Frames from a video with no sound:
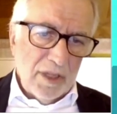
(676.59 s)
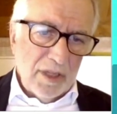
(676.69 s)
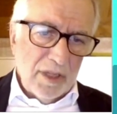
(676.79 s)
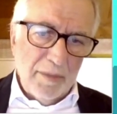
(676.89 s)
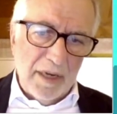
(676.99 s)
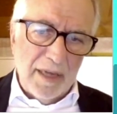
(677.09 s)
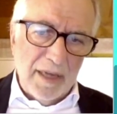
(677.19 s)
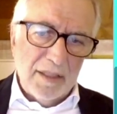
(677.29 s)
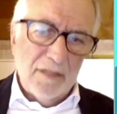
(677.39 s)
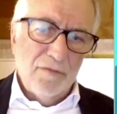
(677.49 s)

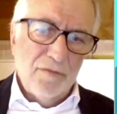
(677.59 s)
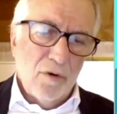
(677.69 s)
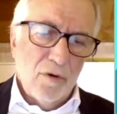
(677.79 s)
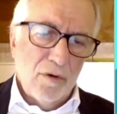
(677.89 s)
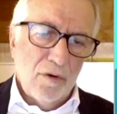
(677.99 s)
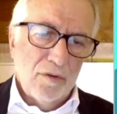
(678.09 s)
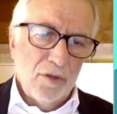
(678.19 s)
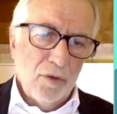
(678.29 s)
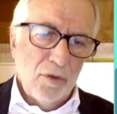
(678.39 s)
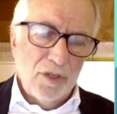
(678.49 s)
eliminated for
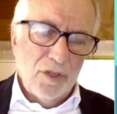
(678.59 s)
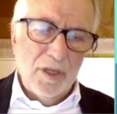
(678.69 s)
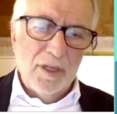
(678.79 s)
those